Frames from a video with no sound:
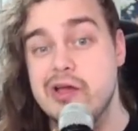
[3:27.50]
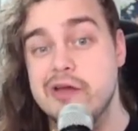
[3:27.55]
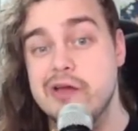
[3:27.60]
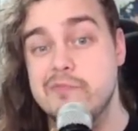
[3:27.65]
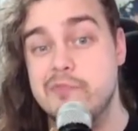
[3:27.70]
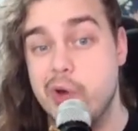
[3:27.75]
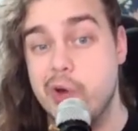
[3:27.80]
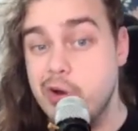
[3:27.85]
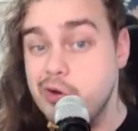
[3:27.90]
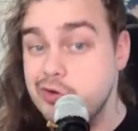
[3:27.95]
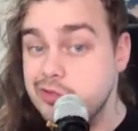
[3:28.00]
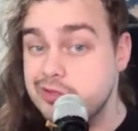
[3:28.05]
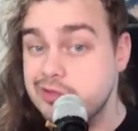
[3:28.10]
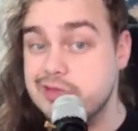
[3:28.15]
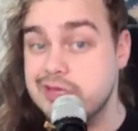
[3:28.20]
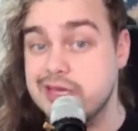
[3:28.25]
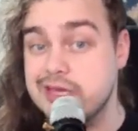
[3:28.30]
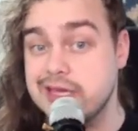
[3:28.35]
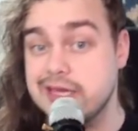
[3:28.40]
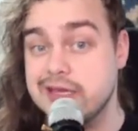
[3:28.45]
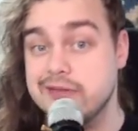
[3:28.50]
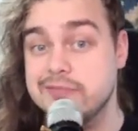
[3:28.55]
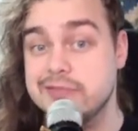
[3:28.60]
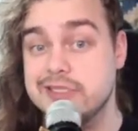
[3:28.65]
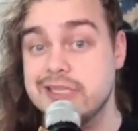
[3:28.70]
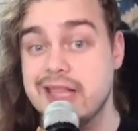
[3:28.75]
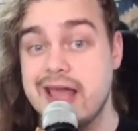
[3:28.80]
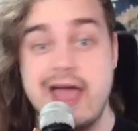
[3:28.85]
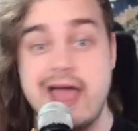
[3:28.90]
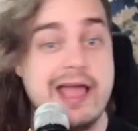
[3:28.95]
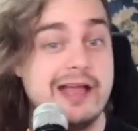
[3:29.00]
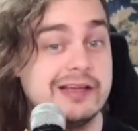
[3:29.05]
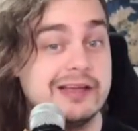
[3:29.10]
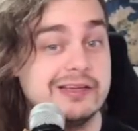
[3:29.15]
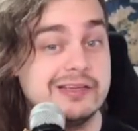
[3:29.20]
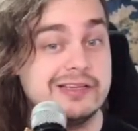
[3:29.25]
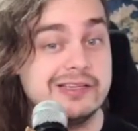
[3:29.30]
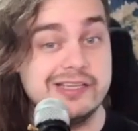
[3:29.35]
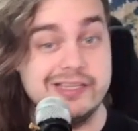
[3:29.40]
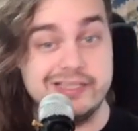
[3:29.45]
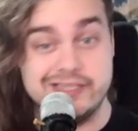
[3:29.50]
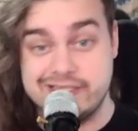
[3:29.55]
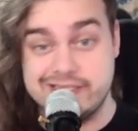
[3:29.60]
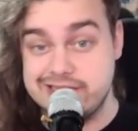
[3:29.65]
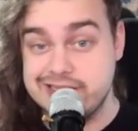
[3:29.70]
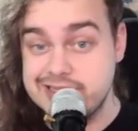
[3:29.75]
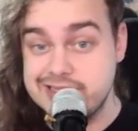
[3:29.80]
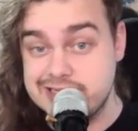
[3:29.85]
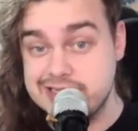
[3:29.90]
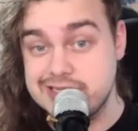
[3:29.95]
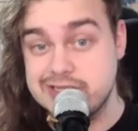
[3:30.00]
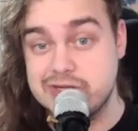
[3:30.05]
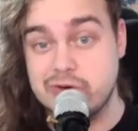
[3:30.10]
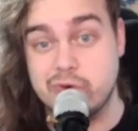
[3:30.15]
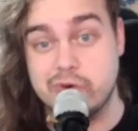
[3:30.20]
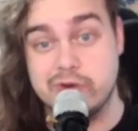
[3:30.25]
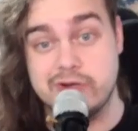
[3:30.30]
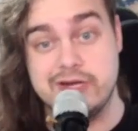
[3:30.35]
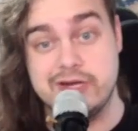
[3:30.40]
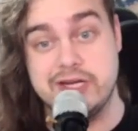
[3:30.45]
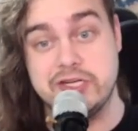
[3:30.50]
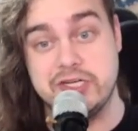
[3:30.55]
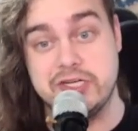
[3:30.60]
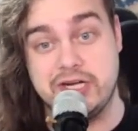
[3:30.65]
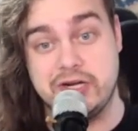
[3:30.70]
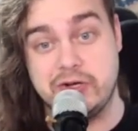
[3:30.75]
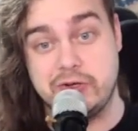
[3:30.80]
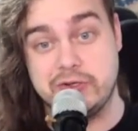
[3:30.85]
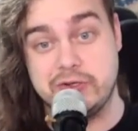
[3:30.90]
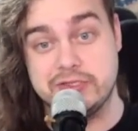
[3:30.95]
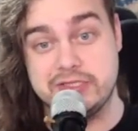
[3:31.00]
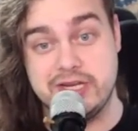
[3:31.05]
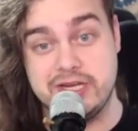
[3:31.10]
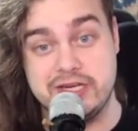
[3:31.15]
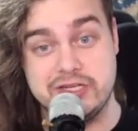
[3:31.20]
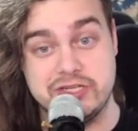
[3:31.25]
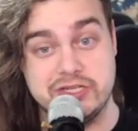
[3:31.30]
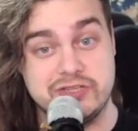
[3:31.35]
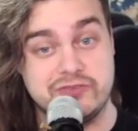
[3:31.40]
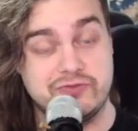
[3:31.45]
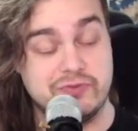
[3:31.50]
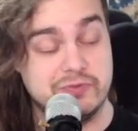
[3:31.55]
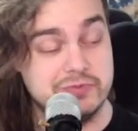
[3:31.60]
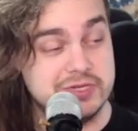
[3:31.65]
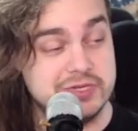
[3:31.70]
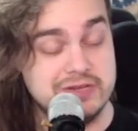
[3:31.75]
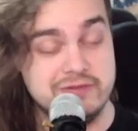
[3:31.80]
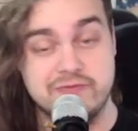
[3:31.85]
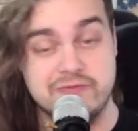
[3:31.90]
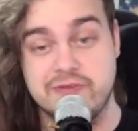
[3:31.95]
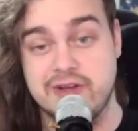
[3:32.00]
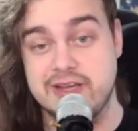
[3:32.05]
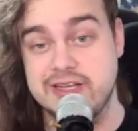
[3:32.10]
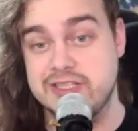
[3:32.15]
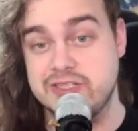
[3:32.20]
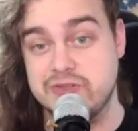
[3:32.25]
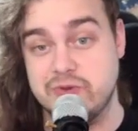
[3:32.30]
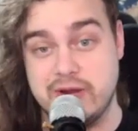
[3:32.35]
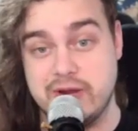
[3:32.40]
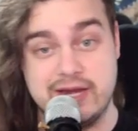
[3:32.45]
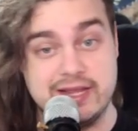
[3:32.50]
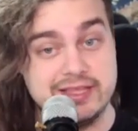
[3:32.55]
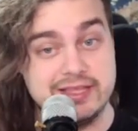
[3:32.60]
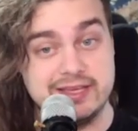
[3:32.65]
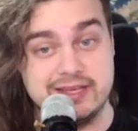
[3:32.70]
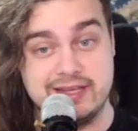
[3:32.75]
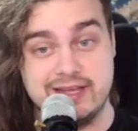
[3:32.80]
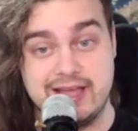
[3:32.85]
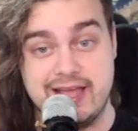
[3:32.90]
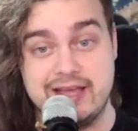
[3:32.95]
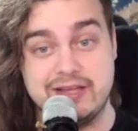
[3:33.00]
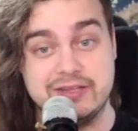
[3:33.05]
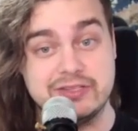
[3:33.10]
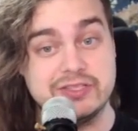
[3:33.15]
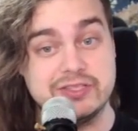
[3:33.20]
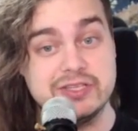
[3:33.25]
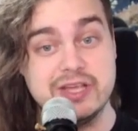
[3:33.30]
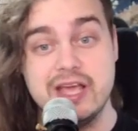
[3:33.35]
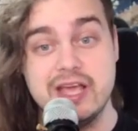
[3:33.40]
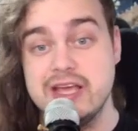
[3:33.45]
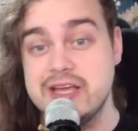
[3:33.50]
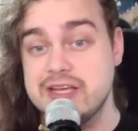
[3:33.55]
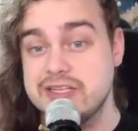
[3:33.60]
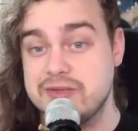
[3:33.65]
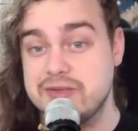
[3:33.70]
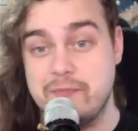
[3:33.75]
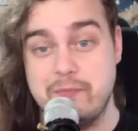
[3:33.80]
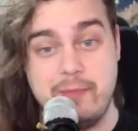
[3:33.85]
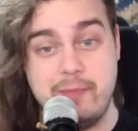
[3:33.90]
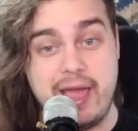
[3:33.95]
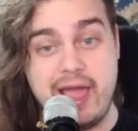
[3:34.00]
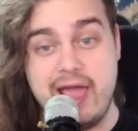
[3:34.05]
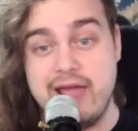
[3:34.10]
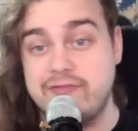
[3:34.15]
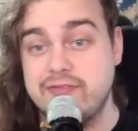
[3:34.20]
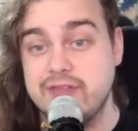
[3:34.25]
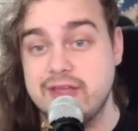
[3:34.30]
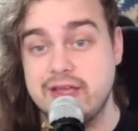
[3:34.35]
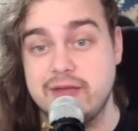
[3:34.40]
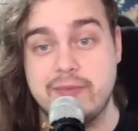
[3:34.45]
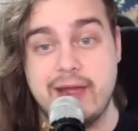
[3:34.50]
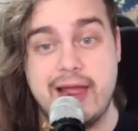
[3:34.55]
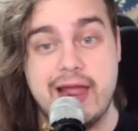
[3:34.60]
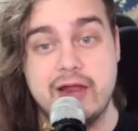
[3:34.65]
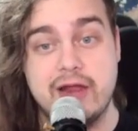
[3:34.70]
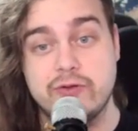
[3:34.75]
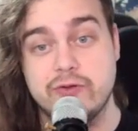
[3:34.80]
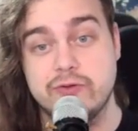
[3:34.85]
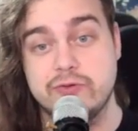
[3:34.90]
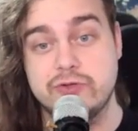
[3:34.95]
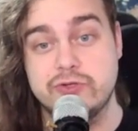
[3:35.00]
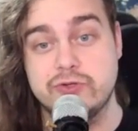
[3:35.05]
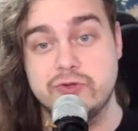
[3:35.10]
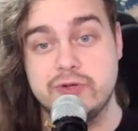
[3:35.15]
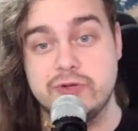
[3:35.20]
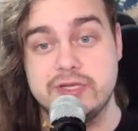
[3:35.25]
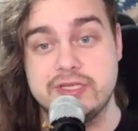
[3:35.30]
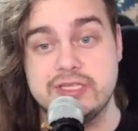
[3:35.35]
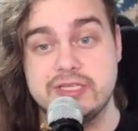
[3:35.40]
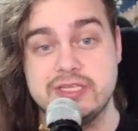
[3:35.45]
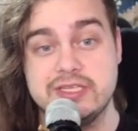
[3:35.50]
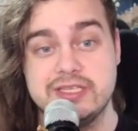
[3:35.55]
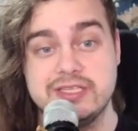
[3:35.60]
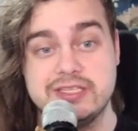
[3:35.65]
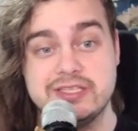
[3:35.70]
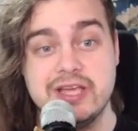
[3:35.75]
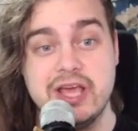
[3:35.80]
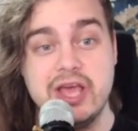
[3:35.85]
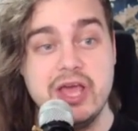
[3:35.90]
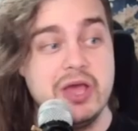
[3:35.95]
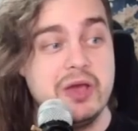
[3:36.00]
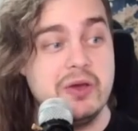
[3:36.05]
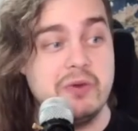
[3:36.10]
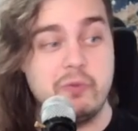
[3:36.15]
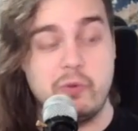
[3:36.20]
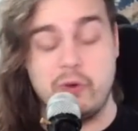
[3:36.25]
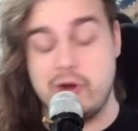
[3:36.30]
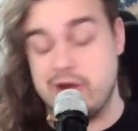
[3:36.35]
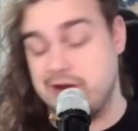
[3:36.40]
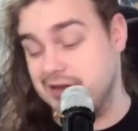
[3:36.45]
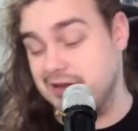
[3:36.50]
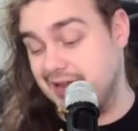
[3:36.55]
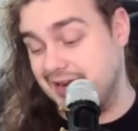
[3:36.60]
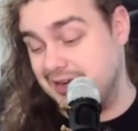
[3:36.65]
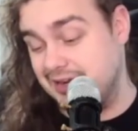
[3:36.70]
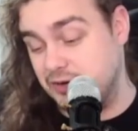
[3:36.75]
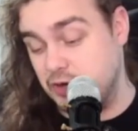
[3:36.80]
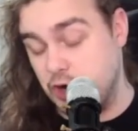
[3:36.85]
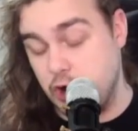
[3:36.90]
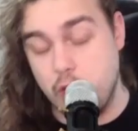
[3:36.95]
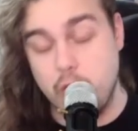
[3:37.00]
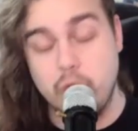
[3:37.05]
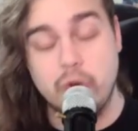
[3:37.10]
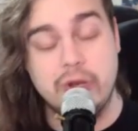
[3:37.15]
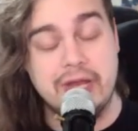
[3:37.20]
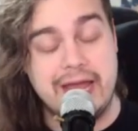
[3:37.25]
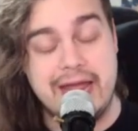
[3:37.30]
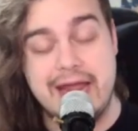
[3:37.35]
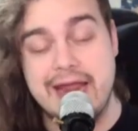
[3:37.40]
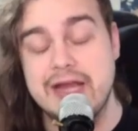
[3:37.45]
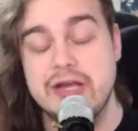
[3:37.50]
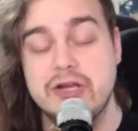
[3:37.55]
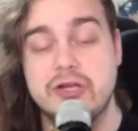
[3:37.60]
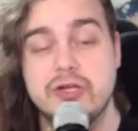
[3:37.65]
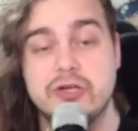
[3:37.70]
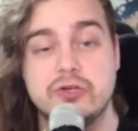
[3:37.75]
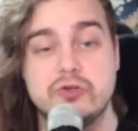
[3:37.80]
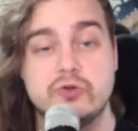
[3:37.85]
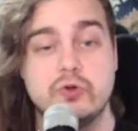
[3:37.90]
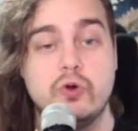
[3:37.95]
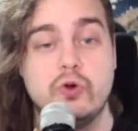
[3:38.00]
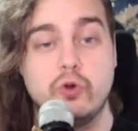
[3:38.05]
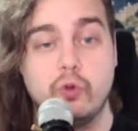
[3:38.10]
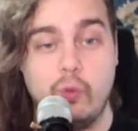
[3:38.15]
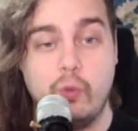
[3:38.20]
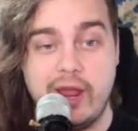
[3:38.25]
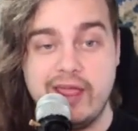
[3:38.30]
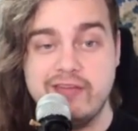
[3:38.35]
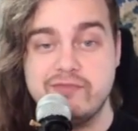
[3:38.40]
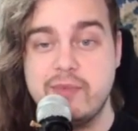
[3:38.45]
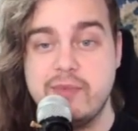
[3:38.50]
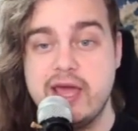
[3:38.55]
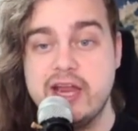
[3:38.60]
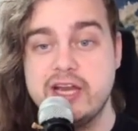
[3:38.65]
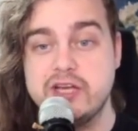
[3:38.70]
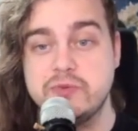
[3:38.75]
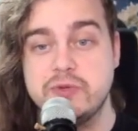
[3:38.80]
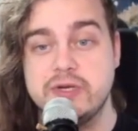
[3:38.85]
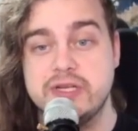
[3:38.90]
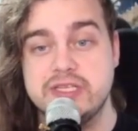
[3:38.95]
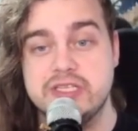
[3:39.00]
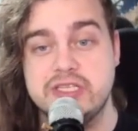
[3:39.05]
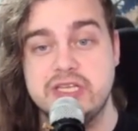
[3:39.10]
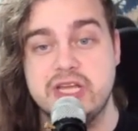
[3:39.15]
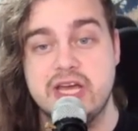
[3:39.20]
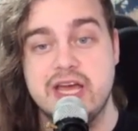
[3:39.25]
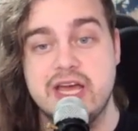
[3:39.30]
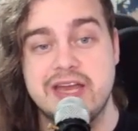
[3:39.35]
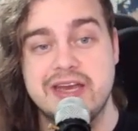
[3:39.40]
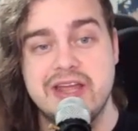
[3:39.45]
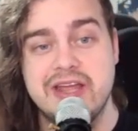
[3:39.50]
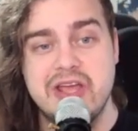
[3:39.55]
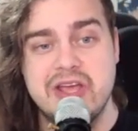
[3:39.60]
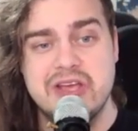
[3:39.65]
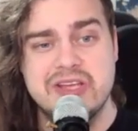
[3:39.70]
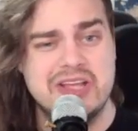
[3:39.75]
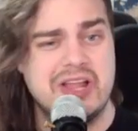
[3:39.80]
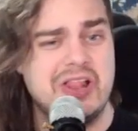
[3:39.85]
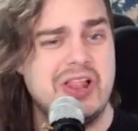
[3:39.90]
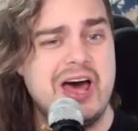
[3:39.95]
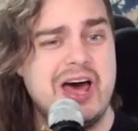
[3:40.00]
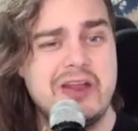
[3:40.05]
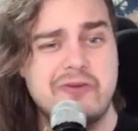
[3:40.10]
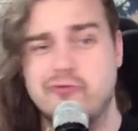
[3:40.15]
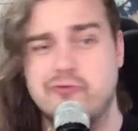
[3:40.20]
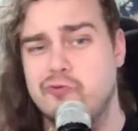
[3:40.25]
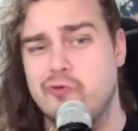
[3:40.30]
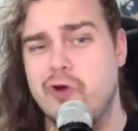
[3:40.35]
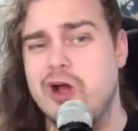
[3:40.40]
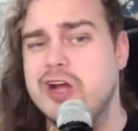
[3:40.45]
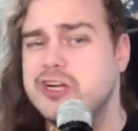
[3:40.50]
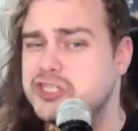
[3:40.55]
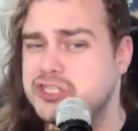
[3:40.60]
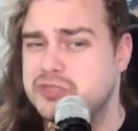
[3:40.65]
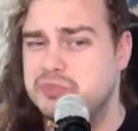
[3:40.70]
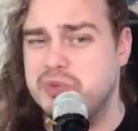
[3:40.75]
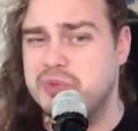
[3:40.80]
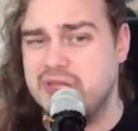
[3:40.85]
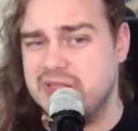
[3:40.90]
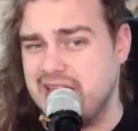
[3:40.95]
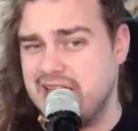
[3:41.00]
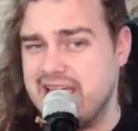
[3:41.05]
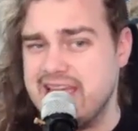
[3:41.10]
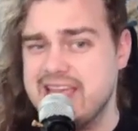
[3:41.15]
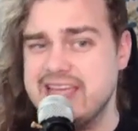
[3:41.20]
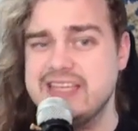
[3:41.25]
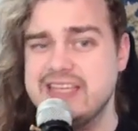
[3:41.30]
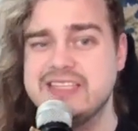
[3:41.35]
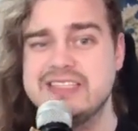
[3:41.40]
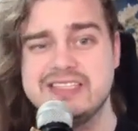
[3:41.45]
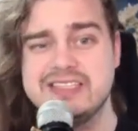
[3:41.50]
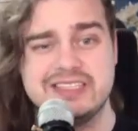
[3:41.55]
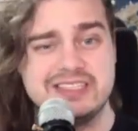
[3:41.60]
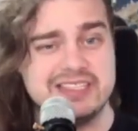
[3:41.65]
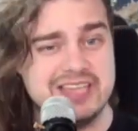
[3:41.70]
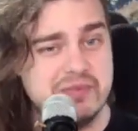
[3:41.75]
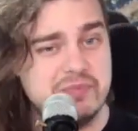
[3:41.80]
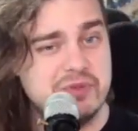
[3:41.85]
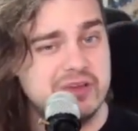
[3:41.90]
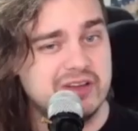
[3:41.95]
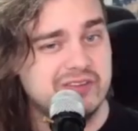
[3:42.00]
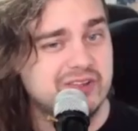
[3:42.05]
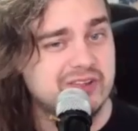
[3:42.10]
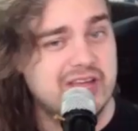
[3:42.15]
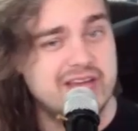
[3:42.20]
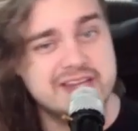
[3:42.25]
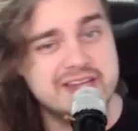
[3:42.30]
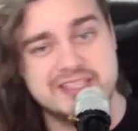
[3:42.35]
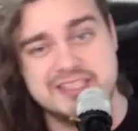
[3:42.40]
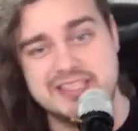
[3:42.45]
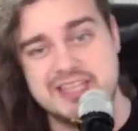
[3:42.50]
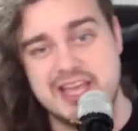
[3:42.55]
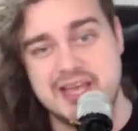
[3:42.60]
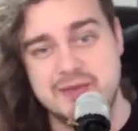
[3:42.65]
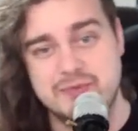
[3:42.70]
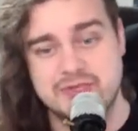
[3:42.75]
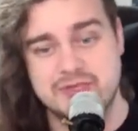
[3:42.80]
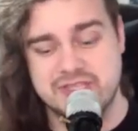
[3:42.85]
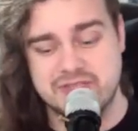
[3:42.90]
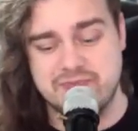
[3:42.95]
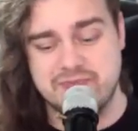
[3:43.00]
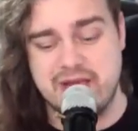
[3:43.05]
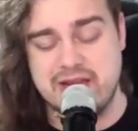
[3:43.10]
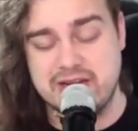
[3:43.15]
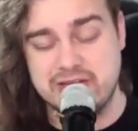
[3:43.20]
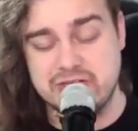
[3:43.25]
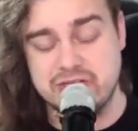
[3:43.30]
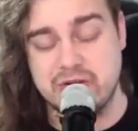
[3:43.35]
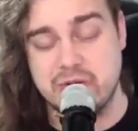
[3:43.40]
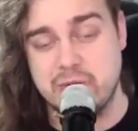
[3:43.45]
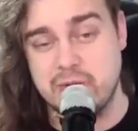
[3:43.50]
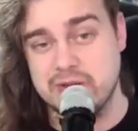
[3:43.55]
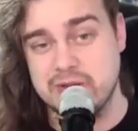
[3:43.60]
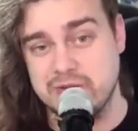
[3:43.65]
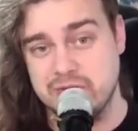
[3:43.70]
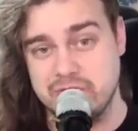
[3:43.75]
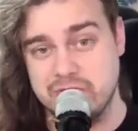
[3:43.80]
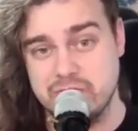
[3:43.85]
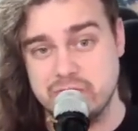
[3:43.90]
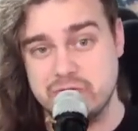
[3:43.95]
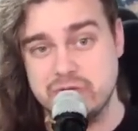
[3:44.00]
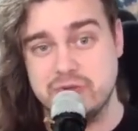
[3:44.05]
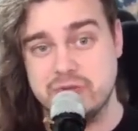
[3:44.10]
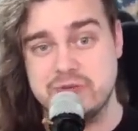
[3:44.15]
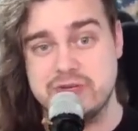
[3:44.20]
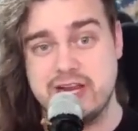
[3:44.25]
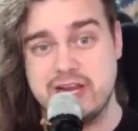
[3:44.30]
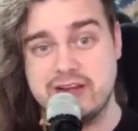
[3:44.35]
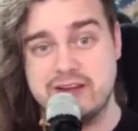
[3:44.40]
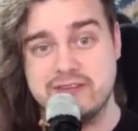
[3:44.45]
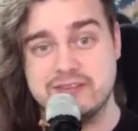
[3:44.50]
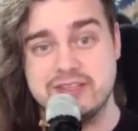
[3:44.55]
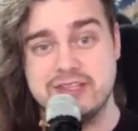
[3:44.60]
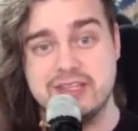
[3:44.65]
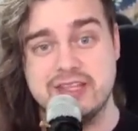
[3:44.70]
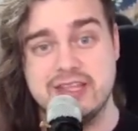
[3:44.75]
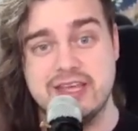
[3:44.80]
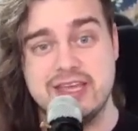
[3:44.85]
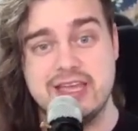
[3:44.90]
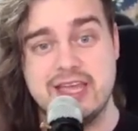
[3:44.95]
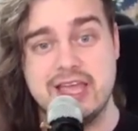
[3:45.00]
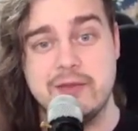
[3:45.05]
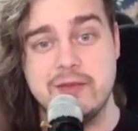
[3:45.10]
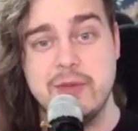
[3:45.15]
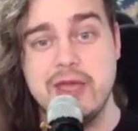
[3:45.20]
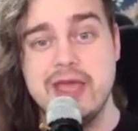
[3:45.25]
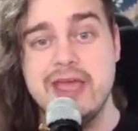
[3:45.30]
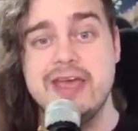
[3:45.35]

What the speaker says: both teams lack consistent coordination at all stages, from team fights to anything else. Some baffling macro choices where like no lane control or wave management is done. A lot of rushed plays and skipping of a lot of steps, especially around the neutral objectives in the late game.